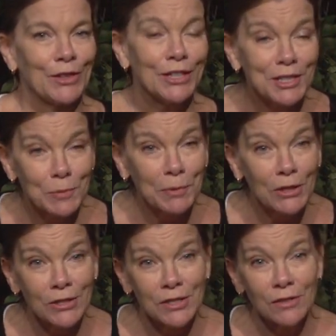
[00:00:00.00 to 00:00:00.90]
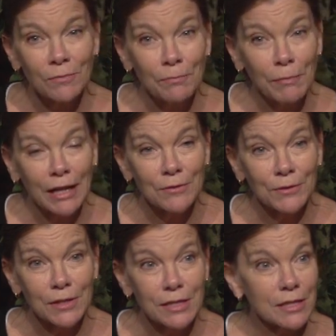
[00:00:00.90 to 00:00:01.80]
The experience of
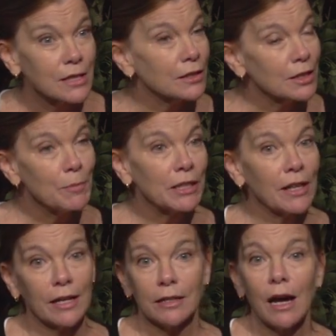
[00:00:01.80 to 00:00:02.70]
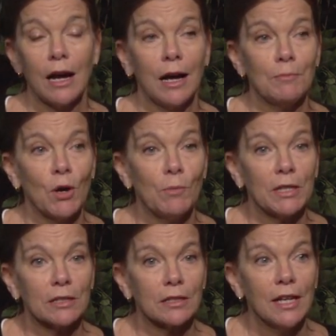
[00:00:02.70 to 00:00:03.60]
mindfulness is a little bit like an aha
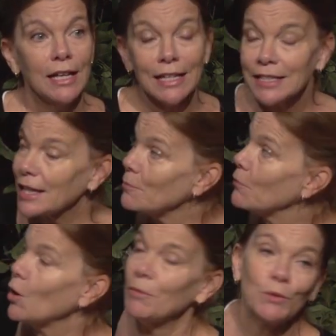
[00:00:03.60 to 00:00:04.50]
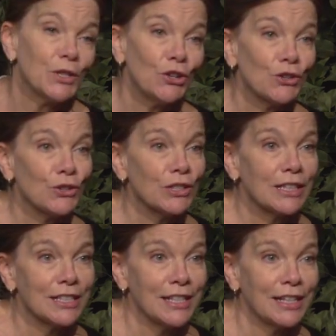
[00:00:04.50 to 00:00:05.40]
moment. It's that moment we heard
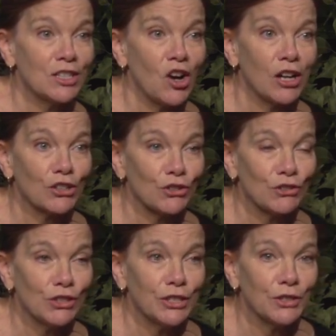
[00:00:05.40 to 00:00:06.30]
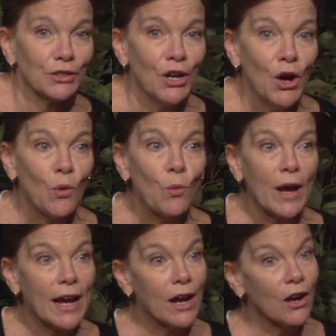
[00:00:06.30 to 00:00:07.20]
in the TED talk earlier
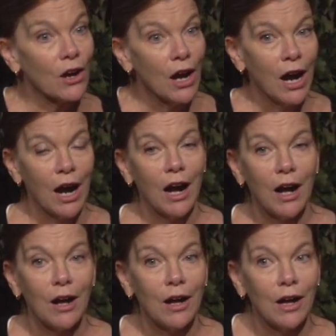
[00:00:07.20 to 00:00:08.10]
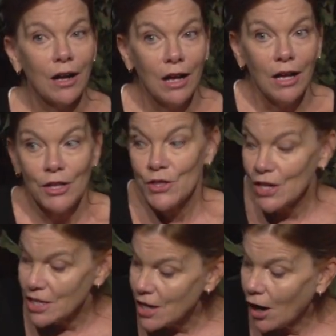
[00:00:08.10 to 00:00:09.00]
where uh,
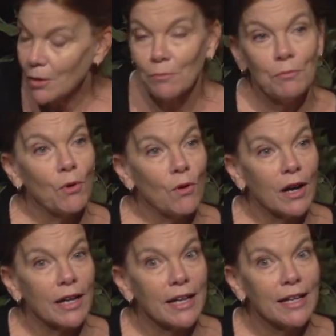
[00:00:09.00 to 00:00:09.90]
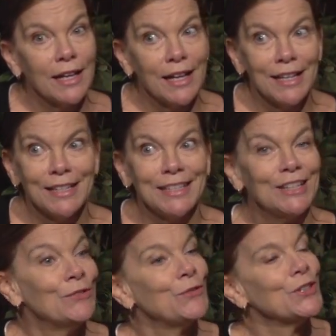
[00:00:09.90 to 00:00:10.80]
the young boy
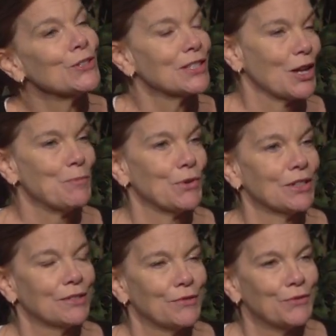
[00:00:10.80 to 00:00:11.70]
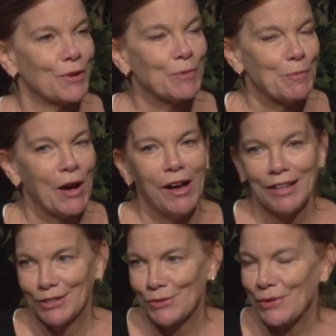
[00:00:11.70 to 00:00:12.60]
didn't feel separate from the
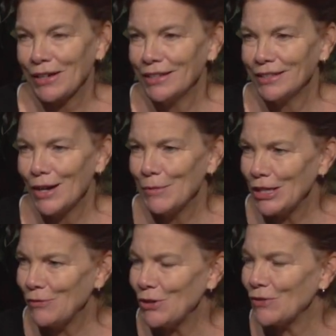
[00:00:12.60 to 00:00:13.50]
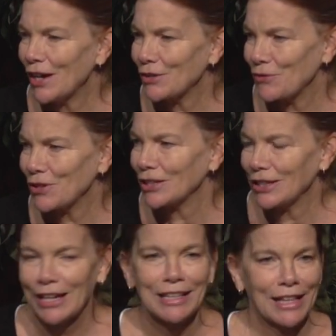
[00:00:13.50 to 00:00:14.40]
pond, right? How many of you have had a feeling
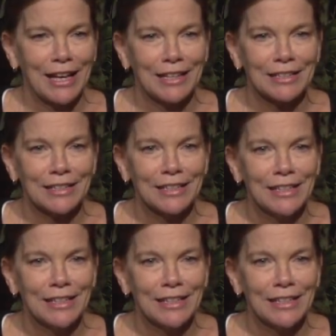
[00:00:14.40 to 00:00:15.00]
like that?